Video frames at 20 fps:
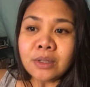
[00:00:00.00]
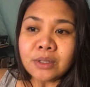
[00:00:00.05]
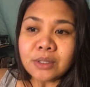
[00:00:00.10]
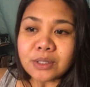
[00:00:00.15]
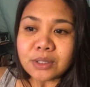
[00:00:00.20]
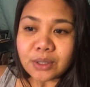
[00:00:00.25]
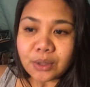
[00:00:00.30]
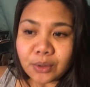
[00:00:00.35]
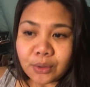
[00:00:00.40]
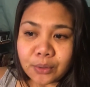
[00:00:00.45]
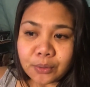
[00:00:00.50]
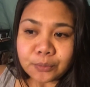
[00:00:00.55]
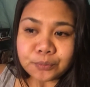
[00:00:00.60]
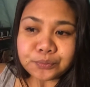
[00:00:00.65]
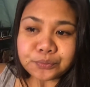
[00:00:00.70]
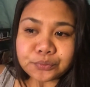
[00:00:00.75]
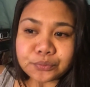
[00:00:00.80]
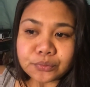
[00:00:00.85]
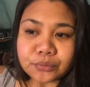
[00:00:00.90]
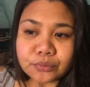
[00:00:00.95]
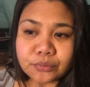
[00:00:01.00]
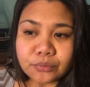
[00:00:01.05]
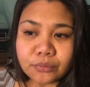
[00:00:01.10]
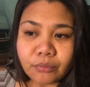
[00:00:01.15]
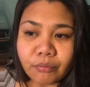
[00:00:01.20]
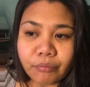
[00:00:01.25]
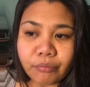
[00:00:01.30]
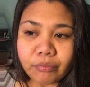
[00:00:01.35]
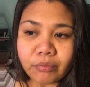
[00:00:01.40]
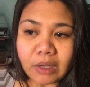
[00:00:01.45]
So
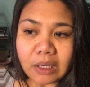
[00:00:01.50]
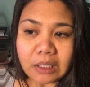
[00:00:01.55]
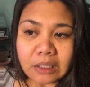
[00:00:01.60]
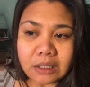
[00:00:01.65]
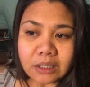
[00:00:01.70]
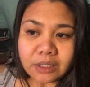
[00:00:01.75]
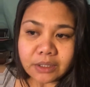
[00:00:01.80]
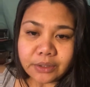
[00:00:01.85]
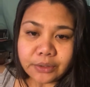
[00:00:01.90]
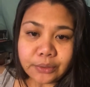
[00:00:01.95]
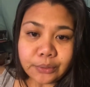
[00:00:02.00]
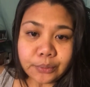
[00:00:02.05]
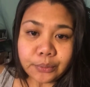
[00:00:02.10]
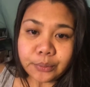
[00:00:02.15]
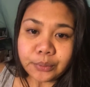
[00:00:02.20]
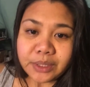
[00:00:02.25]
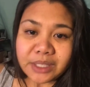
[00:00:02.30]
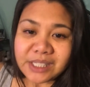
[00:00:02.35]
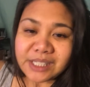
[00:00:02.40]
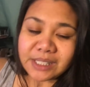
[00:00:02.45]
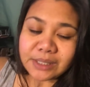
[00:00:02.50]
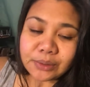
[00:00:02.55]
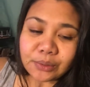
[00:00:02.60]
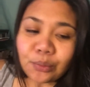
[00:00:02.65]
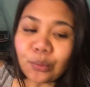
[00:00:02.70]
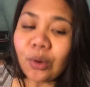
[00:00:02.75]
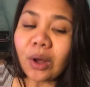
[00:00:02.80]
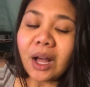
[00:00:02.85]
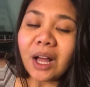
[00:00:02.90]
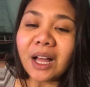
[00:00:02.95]
the
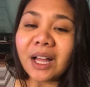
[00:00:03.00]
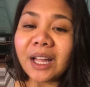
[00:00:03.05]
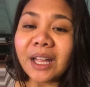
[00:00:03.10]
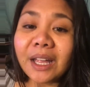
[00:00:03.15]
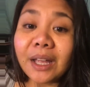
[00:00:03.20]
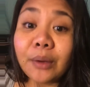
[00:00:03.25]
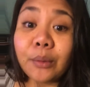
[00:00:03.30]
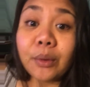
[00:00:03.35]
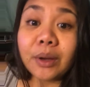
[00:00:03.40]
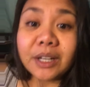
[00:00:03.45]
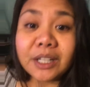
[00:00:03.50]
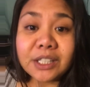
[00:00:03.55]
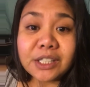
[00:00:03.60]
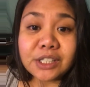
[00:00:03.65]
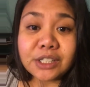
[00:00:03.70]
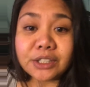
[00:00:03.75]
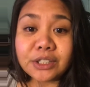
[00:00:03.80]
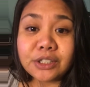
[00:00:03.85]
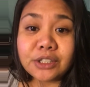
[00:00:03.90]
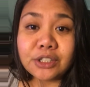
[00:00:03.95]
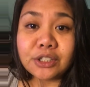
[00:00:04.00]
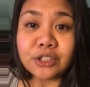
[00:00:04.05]
reason why I wanted to